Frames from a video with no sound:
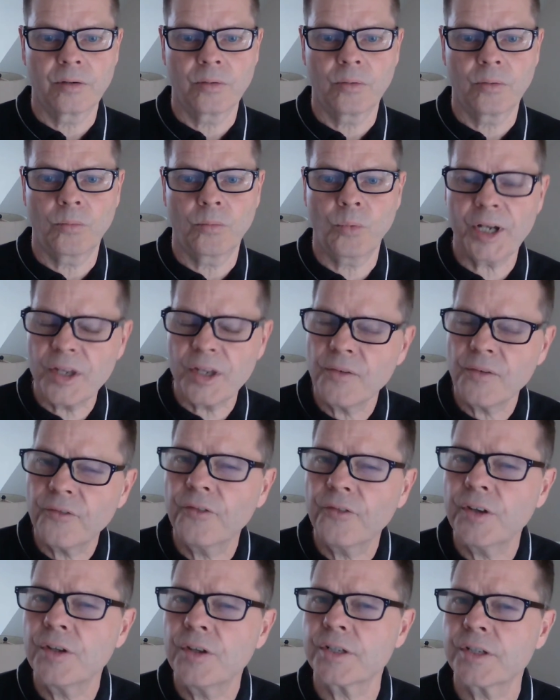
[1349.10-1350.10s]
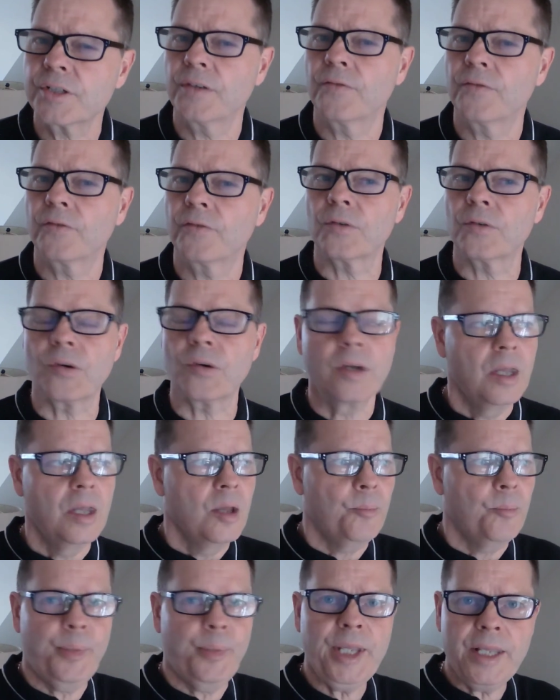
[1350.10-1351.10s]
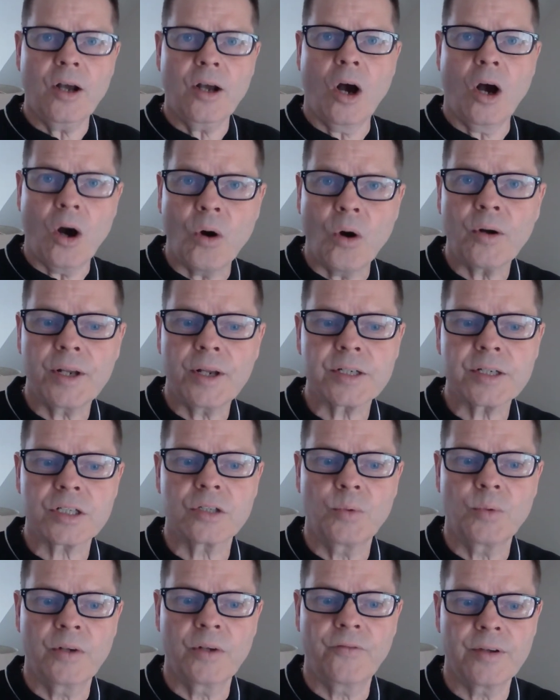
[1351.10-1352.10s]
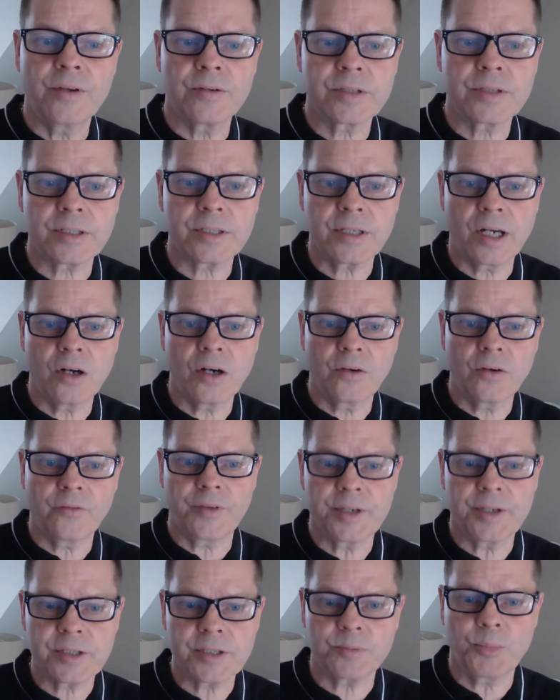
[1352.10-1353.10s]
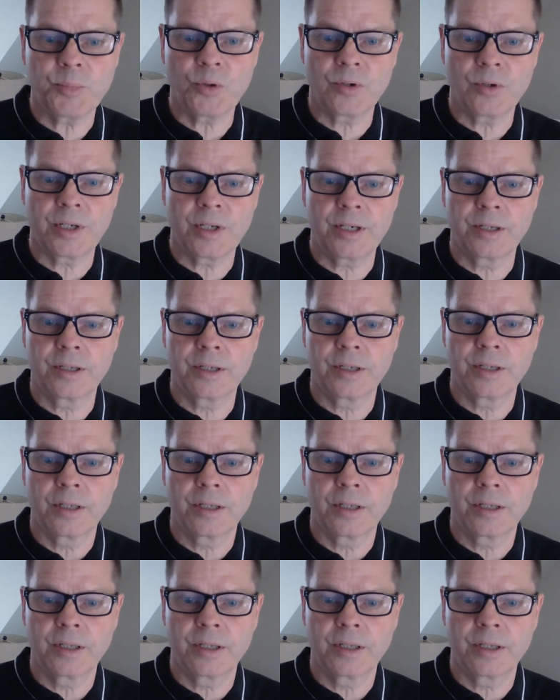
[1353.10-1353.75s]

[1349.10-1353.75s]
What are you thirsting for? Be honest with yourself this morning.